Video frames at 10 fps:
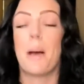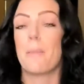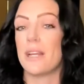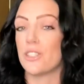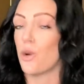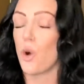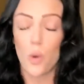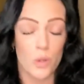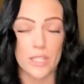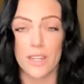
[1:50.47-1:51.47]
but I do a
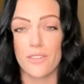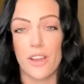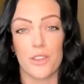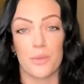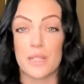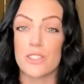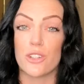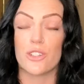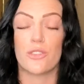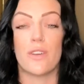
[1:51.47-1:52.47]
whole ton of other
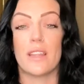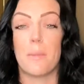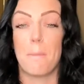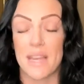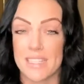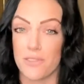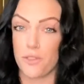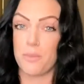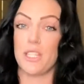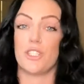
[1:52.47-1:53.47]
research to find the best
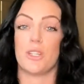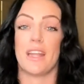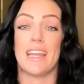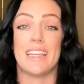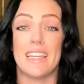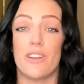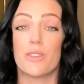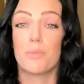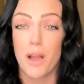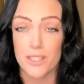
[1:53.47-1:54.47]
information and
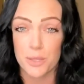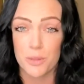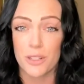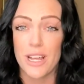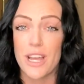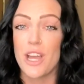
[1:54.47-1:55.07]
keynotes possible